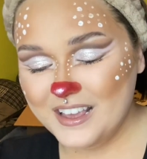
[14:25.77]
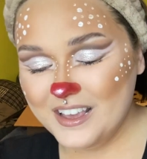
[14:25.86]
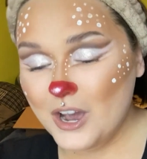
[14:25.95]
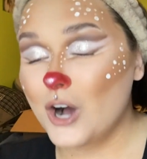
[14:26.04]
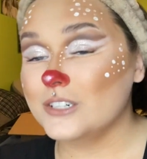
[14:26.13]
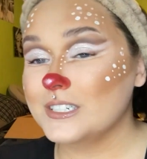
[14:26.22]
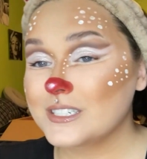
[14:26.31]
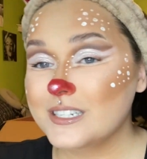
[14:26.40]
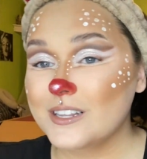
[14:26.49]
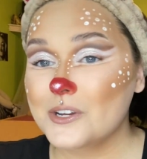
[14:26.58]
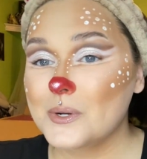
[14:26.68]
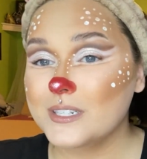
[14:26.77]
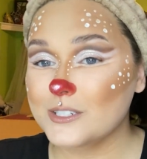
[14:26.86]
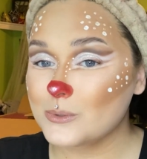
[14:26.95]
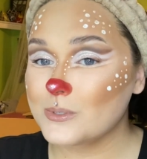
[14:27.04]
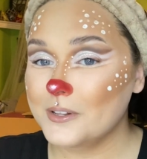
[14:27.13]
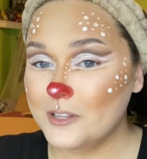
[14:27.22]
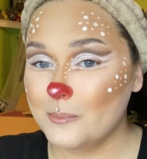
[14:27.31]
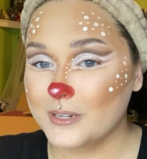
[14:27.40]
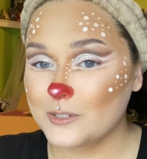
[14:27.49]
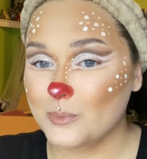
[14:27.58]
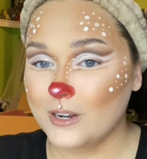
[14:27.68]
Honestly though, this was one of the
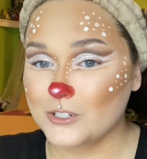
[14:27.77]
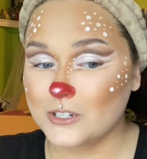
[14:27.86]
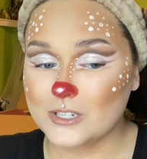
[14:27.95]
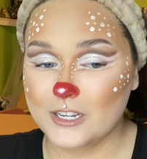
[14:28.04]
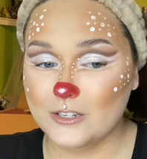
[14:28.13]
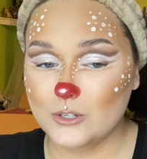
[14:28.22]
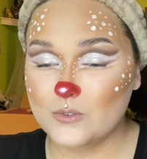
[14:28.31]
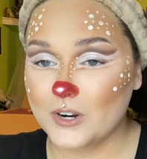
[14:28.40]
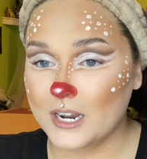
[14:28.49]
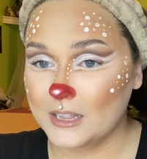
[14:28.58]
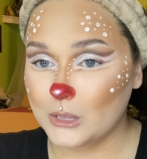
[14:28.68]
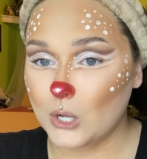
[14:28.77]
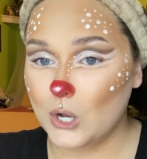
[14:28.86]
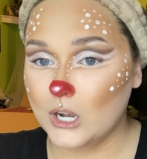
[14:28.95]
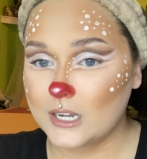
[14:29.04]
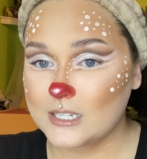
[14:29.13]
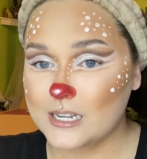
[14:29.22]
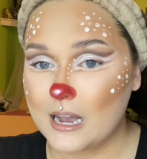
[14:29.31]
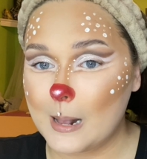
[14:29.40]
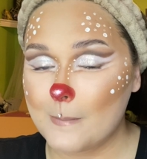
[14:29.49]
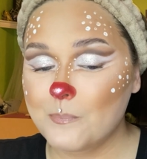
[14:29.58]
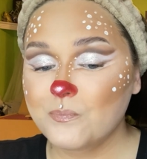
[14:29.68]
best brow gels I used for a long
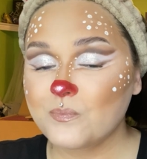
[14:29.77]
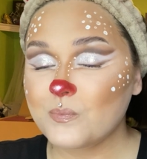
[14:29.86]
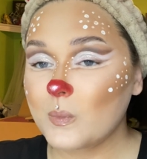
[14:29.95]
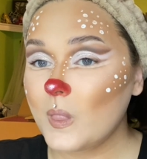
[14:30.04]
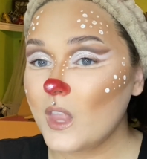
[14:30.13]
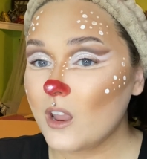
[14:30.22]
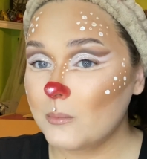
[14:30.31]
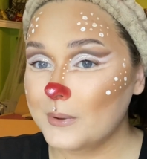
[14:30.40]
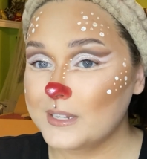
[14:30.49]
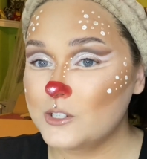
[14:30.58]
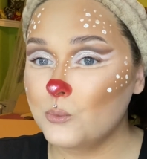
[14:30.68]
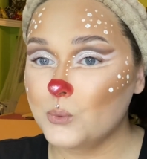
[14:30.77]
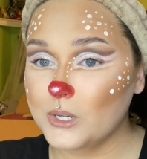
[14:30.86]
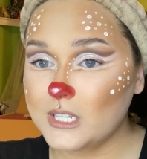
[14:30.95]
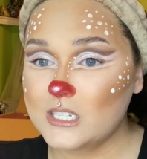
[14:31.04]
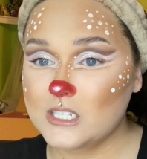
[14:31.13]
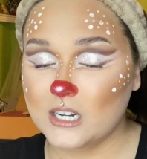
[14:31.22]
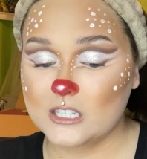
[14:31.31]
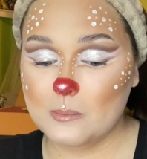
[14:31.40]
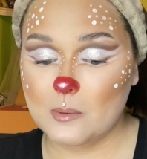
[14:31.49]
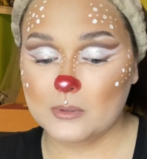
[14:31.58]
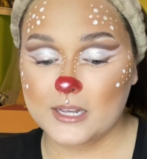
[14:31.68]
time because it really stuck them
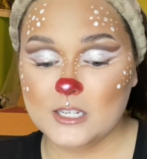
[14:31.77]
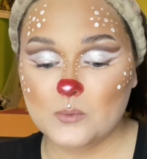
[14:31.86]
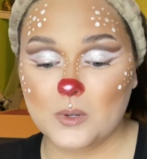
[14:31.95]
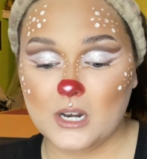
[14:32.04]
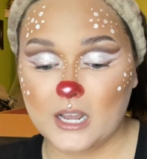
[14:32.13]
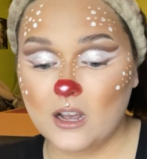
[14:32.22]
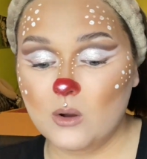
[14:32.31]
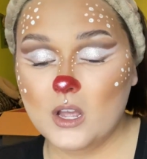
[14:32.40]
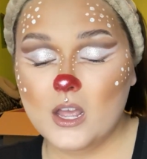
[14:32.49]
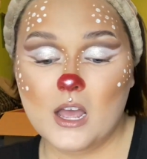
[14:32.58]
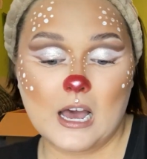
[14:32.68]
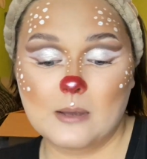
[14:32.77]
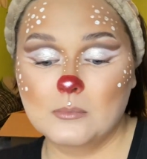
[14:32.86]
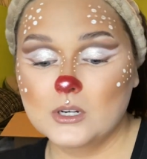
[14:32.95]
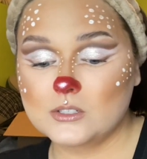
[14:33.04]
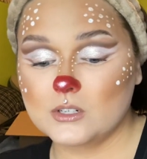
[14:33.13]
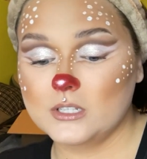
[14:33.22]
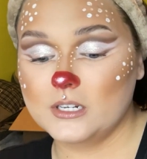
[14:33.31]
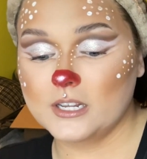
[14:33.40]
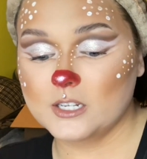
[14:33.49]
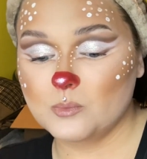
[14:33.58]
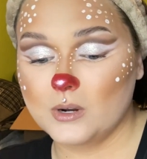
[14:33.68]
in place. But now I'm hooked on the
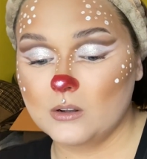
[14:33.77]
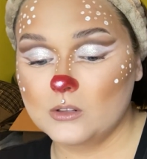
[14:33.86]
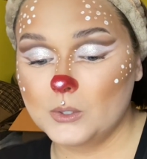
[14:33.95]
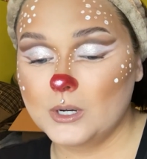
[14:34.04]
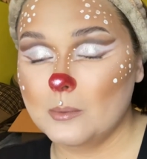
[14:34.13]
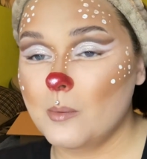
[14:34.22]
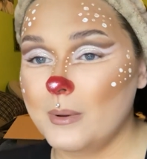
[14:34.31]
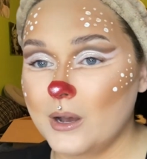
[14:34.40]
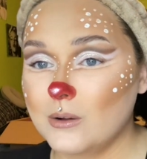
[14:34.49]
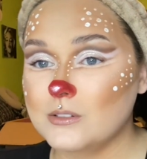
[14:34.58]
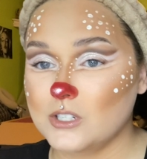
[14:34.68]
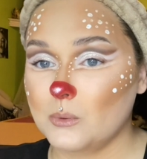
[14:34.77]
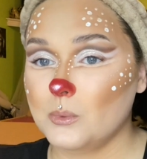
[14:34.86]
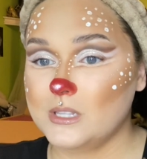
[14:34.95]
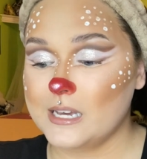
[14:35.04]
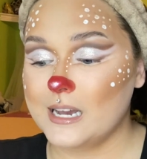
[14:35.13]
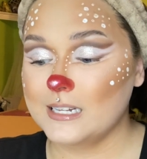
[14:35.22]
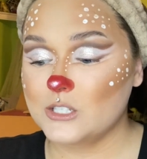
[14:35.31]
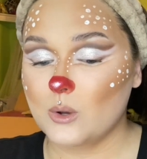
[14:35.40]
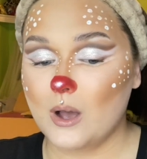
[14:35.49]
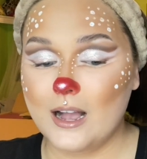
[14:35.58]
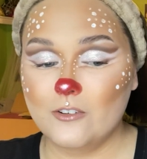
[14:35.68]
NYX brow glue and I'm about done with that. So
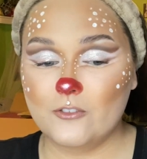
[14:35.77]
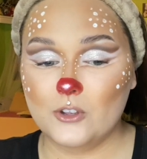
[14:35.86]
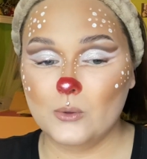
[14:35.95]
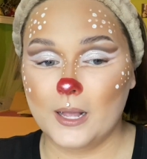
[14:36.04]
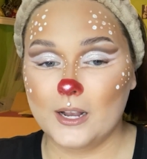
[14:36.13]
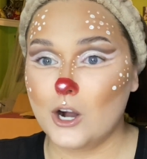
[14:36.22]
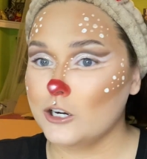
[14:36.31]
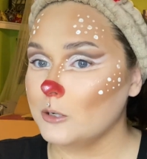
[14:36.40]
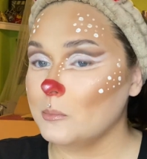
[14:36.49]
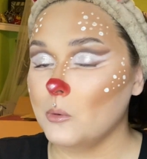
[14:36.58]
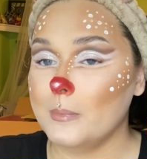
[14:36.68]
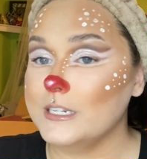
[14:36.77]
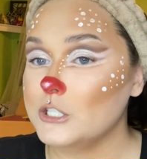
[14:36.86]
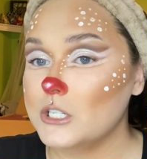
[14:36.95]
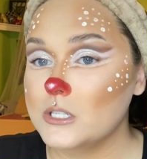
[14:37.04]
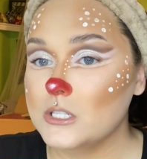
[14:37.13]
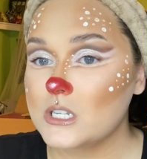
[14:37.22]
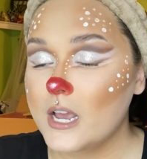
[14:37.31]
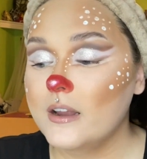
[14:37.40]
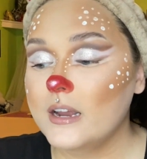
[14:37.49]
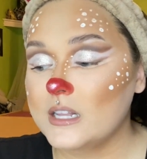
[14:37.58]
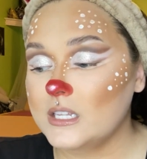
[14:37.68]
I'll have a few like honorable mentions
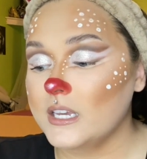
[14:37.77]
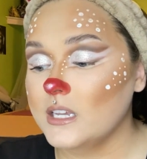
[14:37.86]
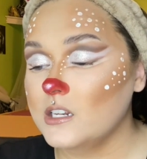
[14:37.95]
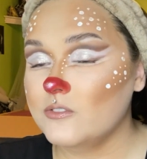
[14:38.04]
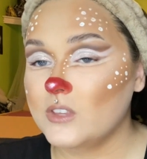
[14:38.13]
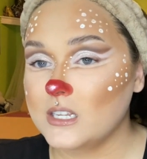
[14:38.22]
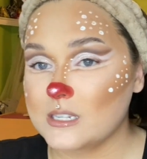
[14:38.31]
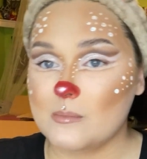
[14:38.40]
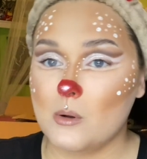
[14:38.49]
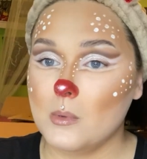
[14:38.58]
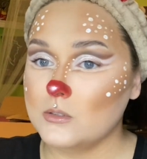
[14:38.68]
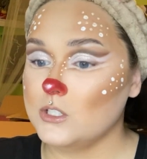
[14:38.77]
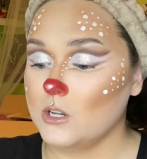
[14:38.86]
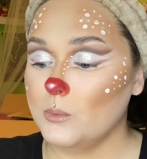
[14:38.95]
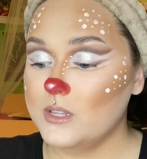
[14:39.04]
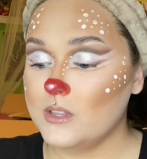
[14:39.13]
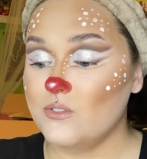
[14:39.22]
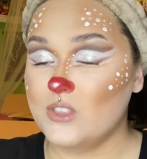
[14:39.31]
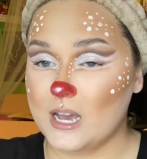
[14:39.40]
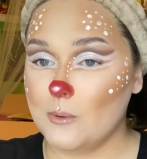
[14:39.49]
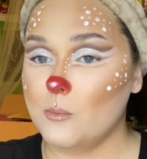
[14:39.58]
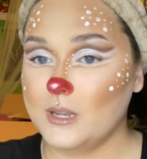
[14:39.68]
at the end of things I'm almost done with, and
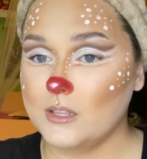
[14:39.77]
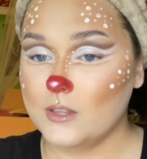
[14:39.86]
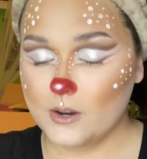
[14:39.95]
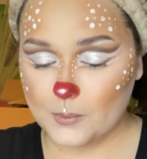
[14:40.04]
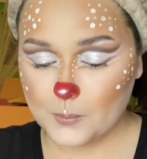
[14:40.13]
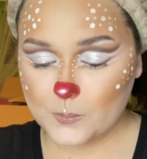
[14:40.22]
that will be in there.